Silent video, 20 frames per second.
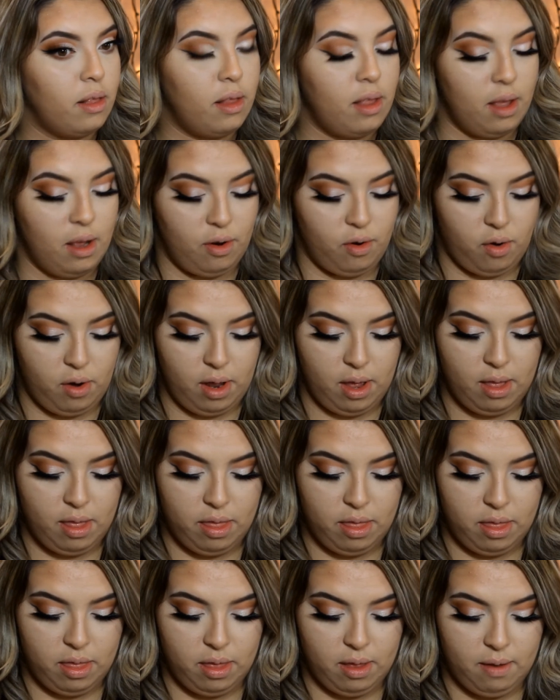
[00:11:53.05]
the
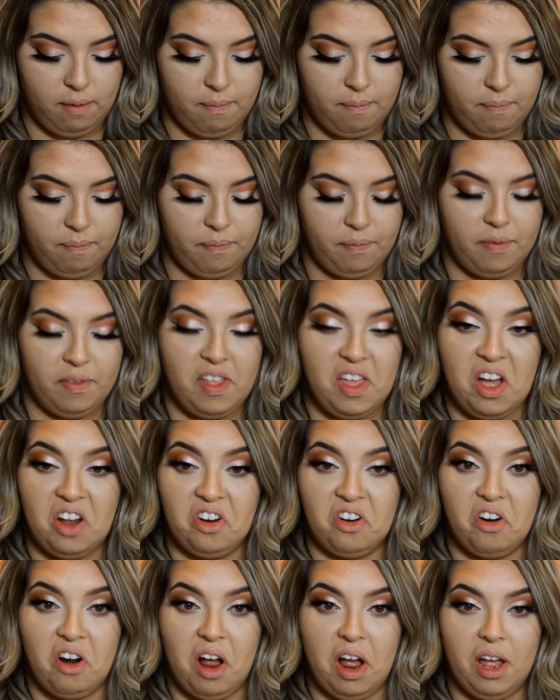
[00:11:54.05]
underneath, the
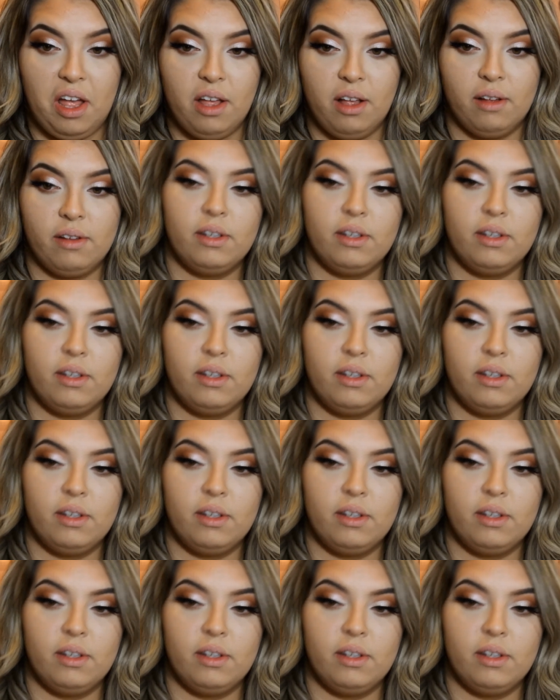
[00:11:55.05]
under eye.